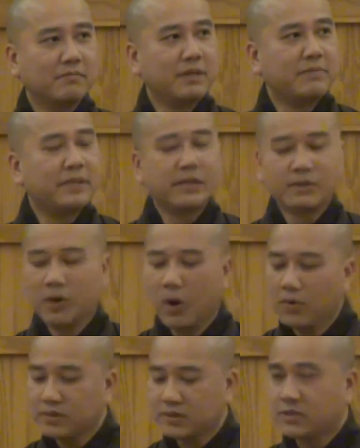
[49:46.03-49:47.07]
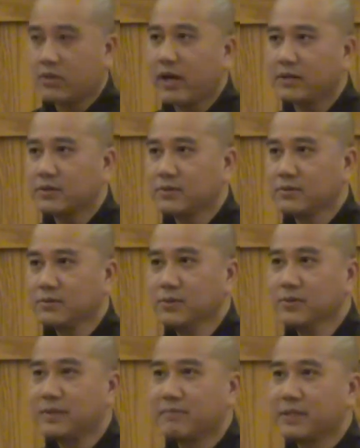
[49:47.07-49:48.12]
Maybe the ghost tried to
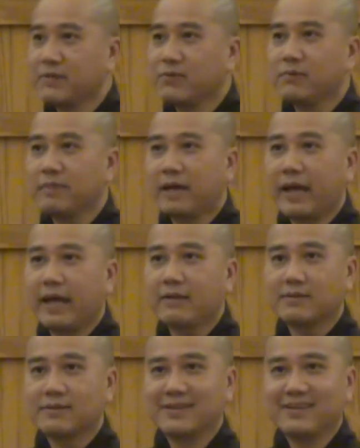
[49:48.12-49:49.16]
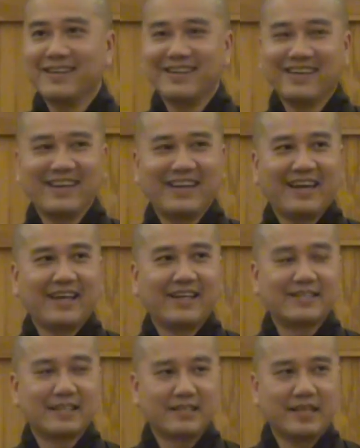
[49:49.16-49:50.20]
do something with my hands.
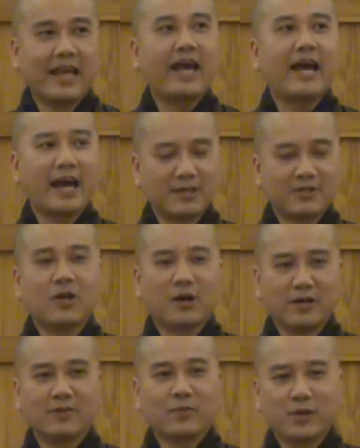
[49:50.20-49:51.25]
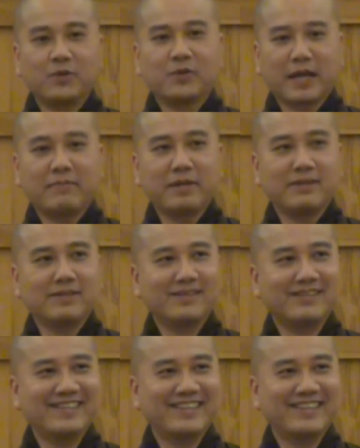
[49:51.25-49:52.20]
And I said, yeah, I saw it when you came in.